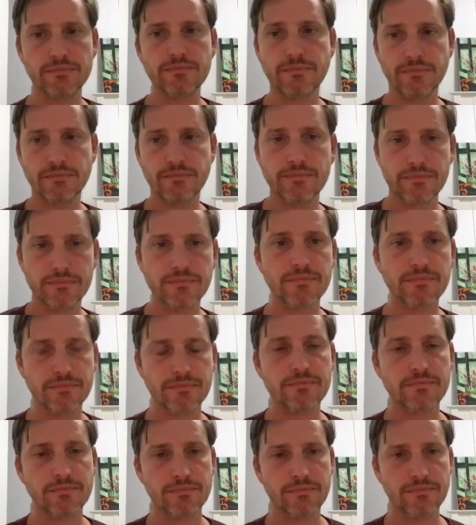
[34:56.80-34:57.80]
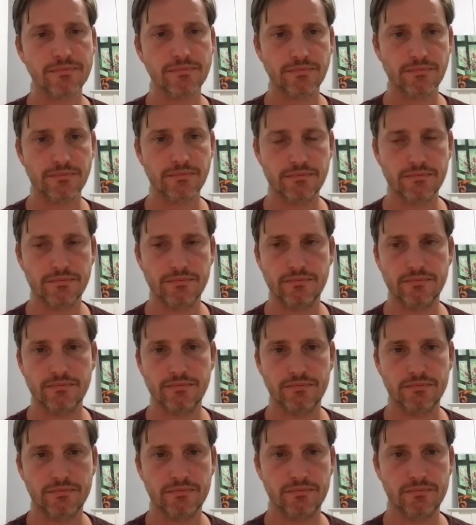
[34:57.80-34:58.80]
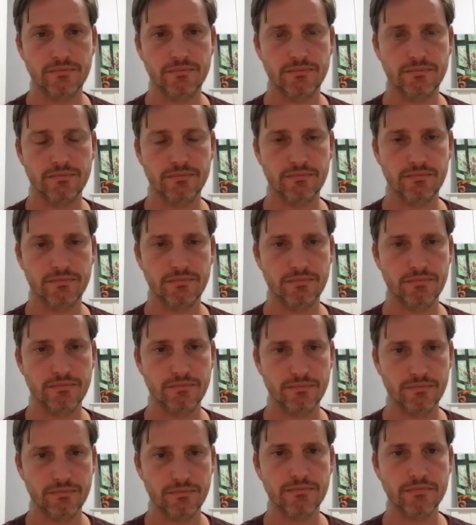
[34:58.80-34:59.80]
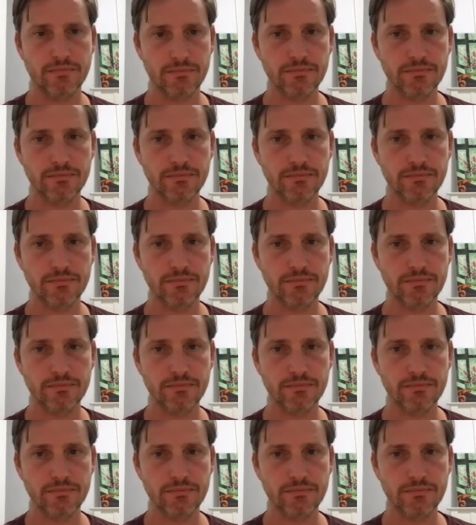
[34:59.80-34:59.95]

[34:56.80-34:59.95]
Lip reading: (not speaking)